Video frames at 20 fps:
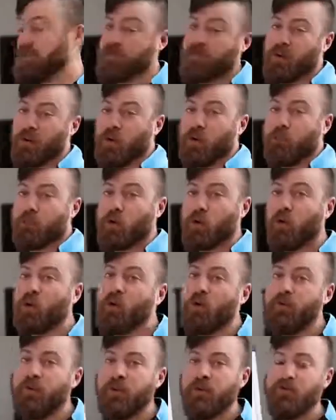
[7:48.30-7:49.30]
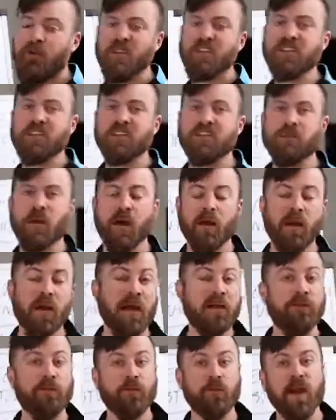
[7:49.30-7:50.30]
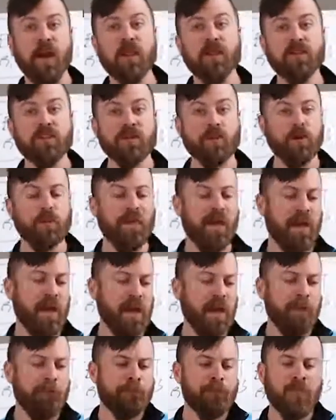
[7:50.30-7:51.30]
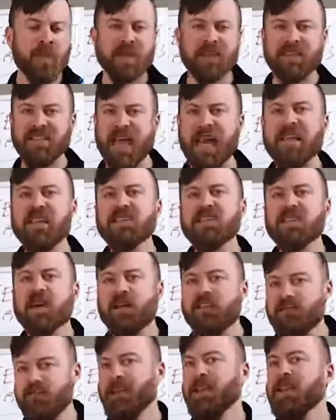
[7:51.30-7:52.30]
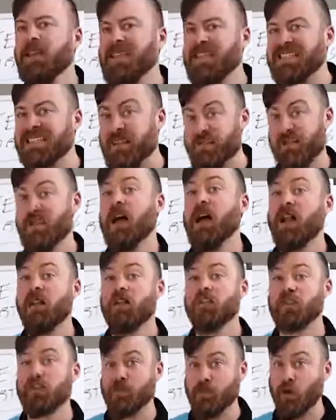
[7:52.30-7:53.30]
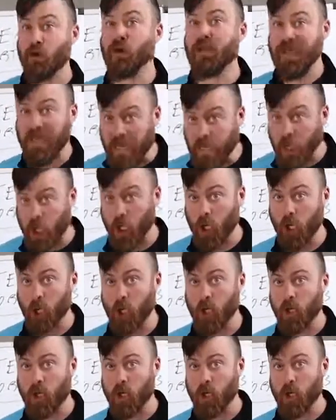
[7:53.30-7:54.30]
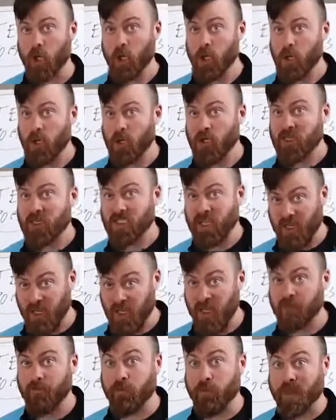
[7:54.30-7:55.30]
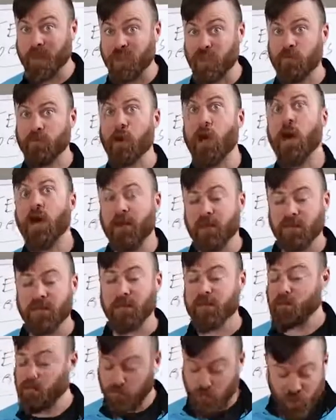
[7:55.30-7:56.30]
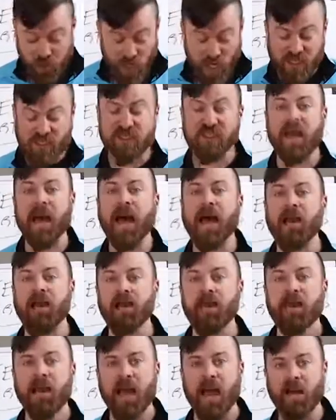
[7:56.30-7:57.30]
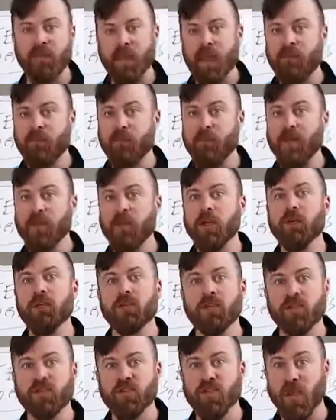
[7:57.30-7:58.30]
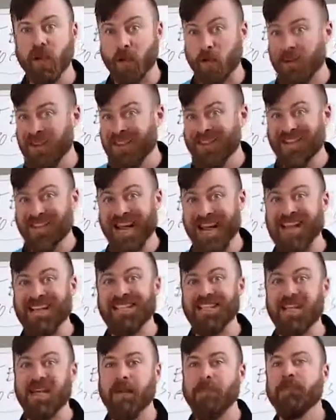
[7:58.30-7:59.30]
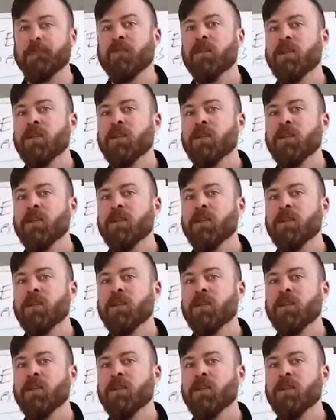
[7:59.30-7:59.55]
It's a very proven business model. I have friends who are making tens of millions of dollars per year selling information products. Just that. And they have a big YouTube channel. That's it.